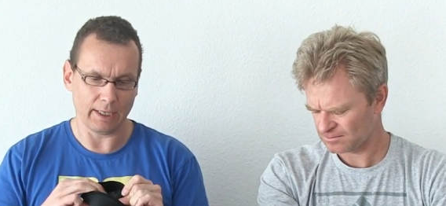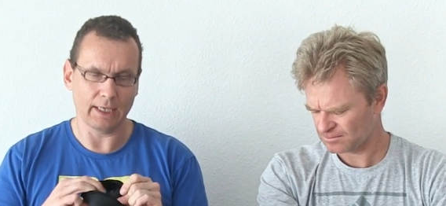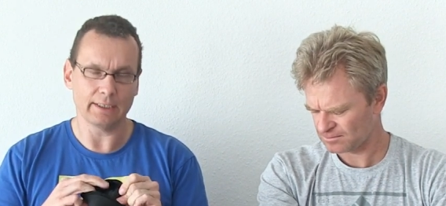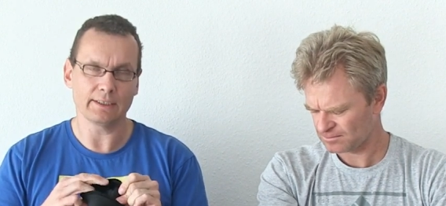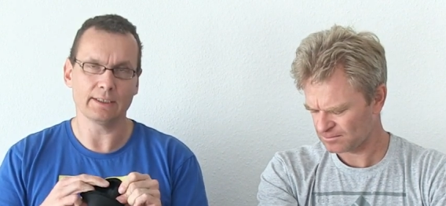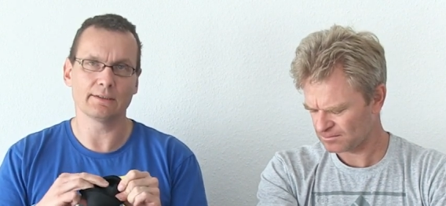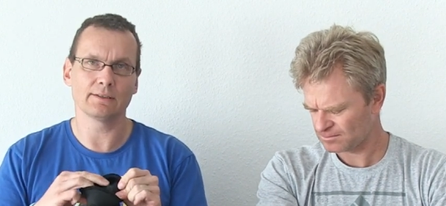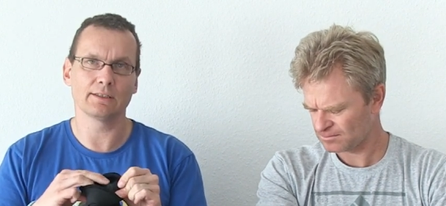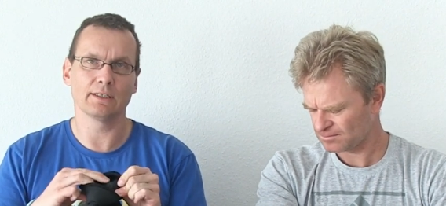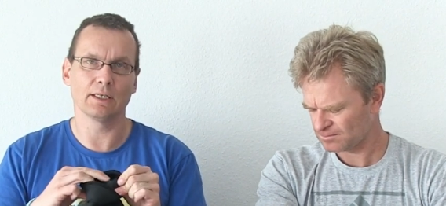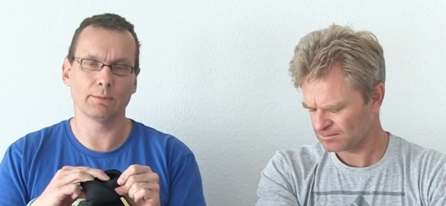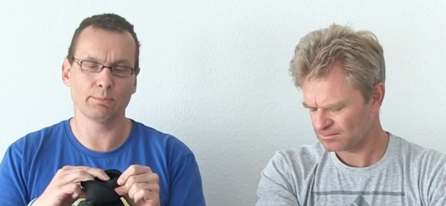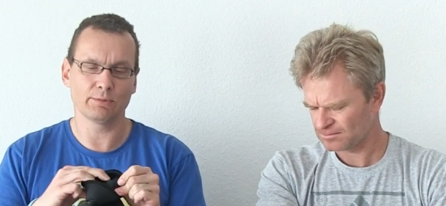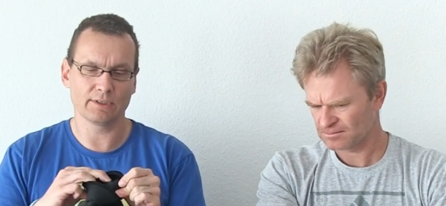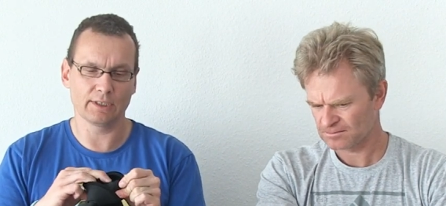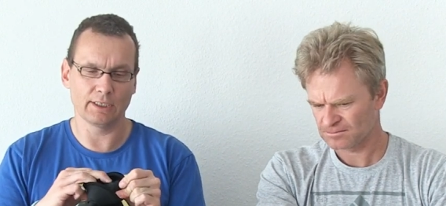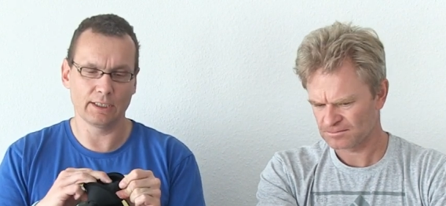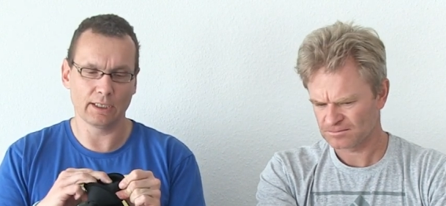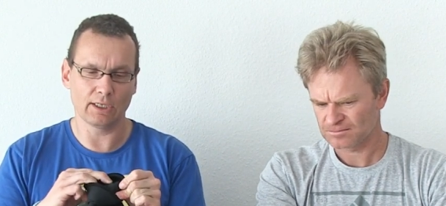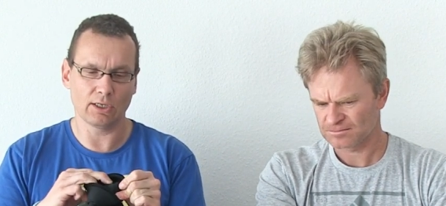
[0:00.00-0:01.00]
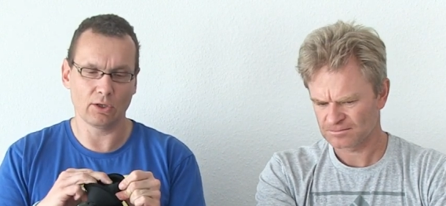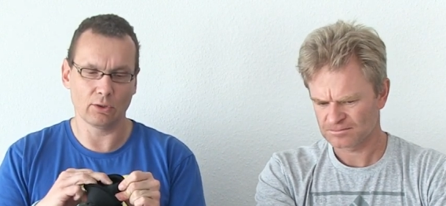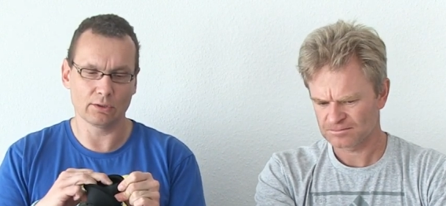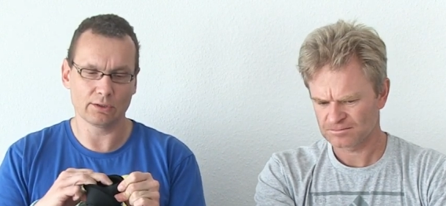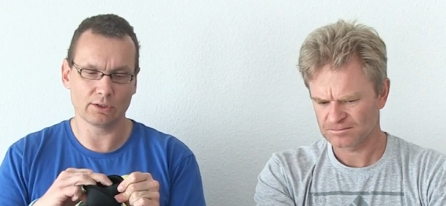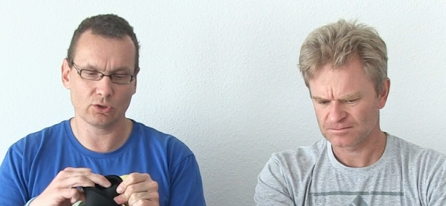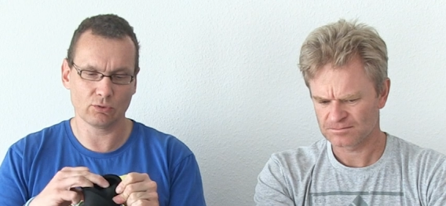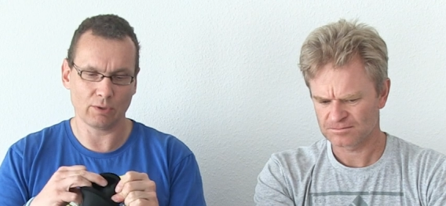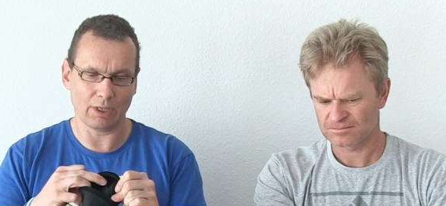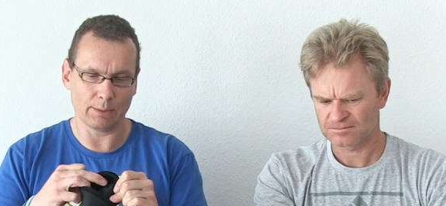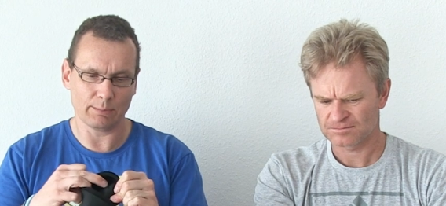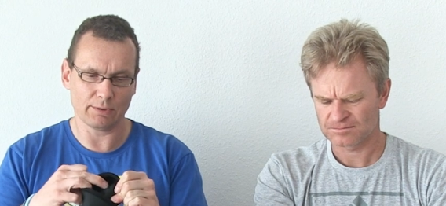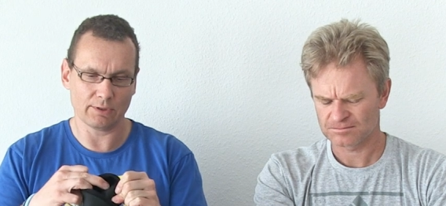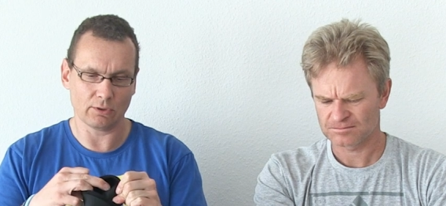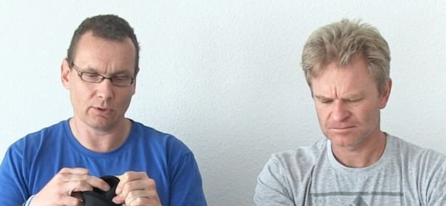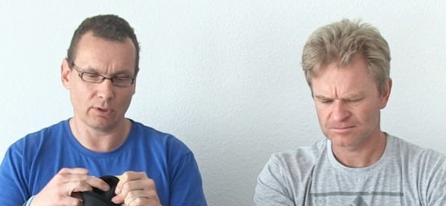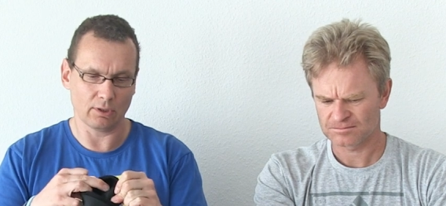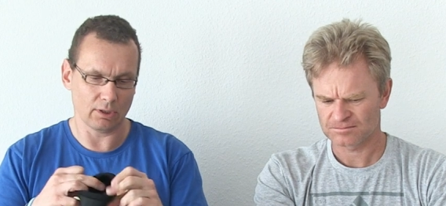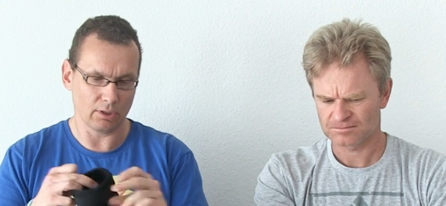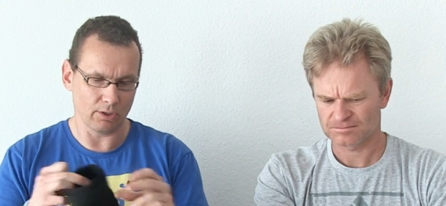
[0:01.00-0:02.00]
Speaker 1: anti-slip silicone stripes
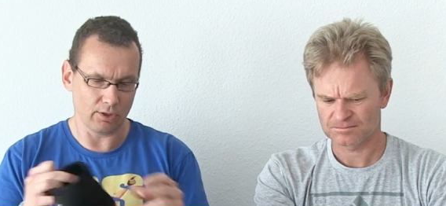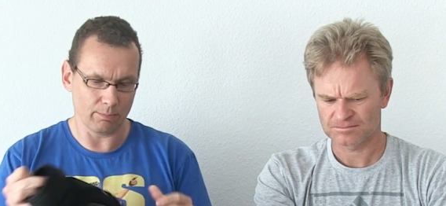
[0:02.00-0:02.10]
uh,